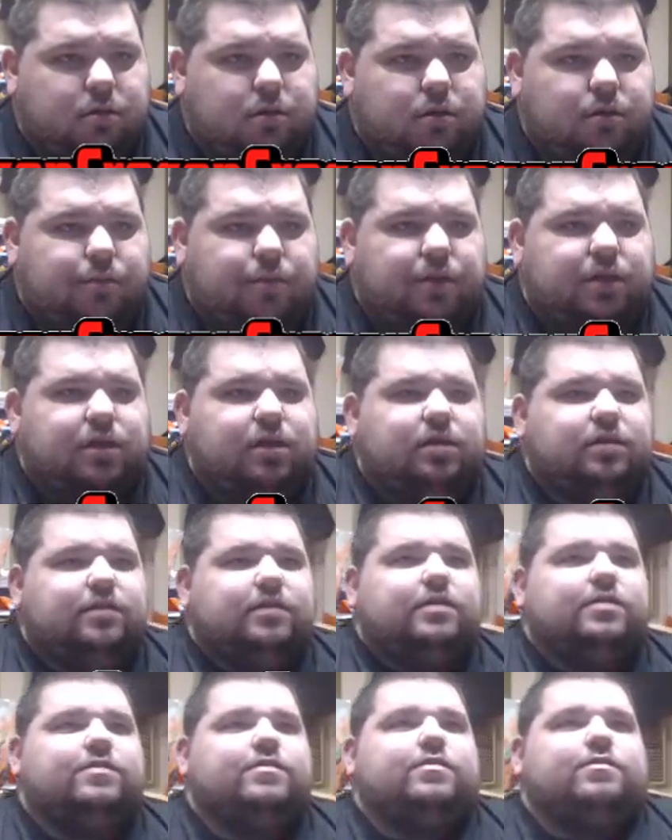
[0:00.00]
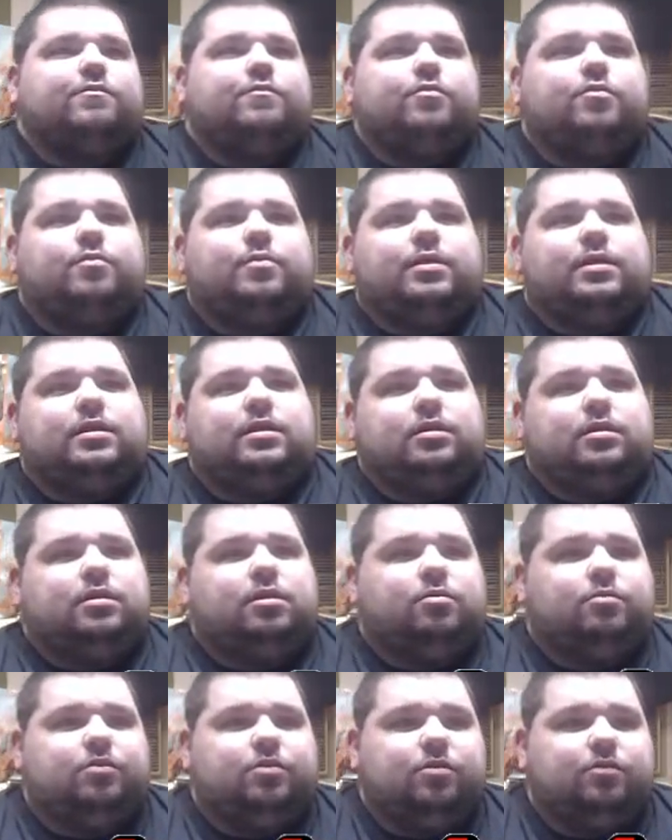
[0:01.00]
because there's a room I didn't
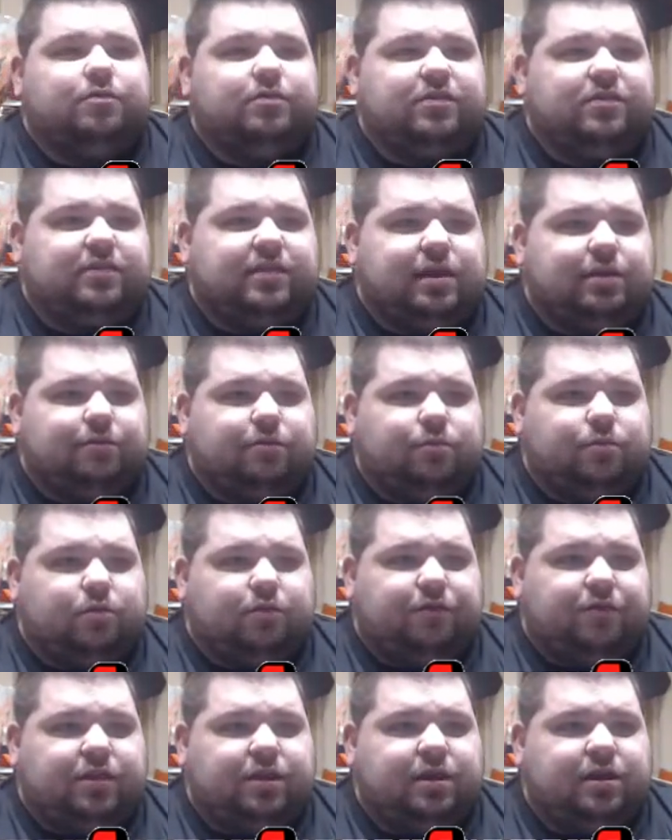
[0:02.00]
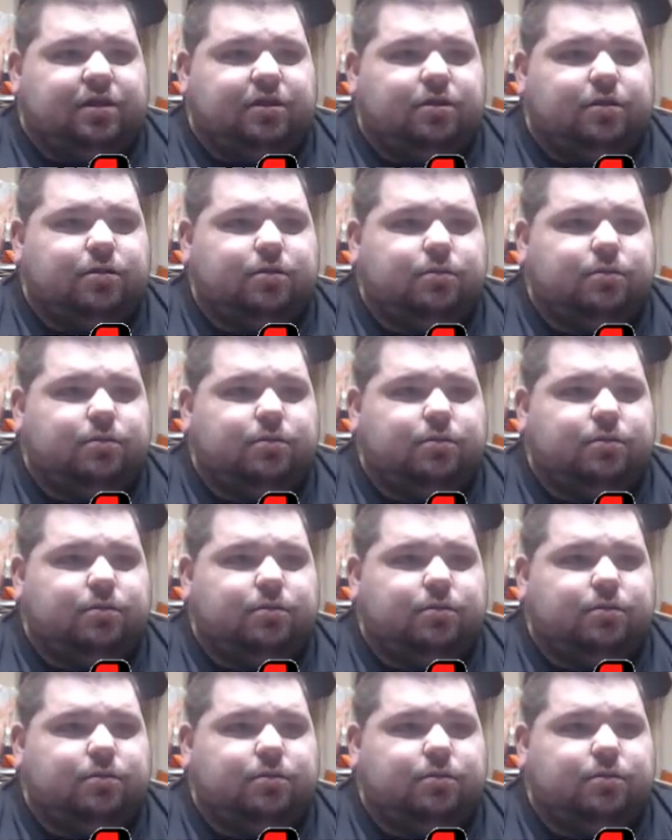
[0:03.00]
go to, which is that room over there.